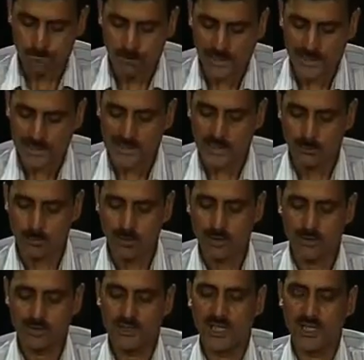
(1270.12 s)
For example,
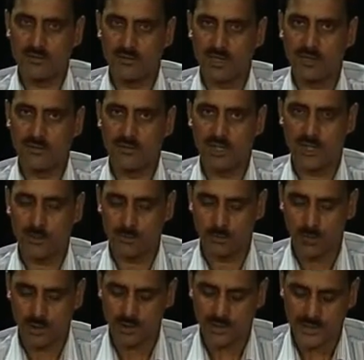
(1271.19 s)
we have one very
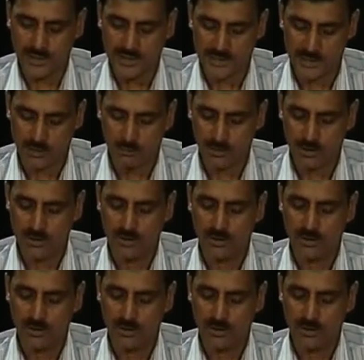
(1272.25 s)
important example